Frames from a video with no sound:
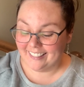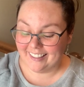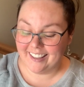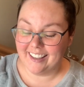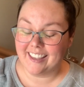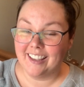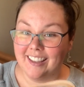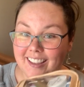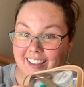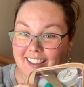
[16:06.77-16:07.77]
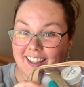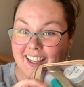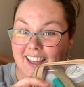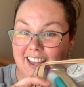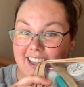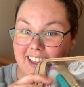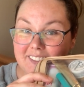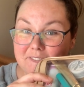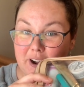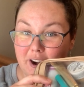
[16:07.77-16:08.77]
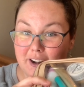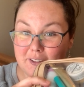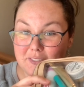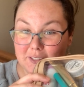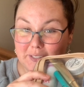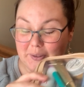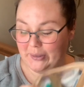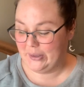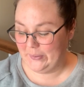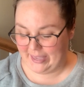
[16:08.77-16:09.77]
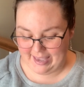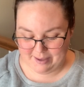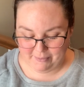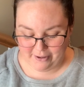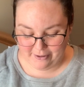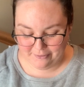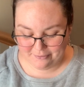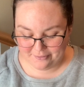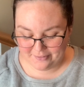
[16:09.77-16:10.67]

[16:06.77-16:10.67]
Look! Part of the logo came off.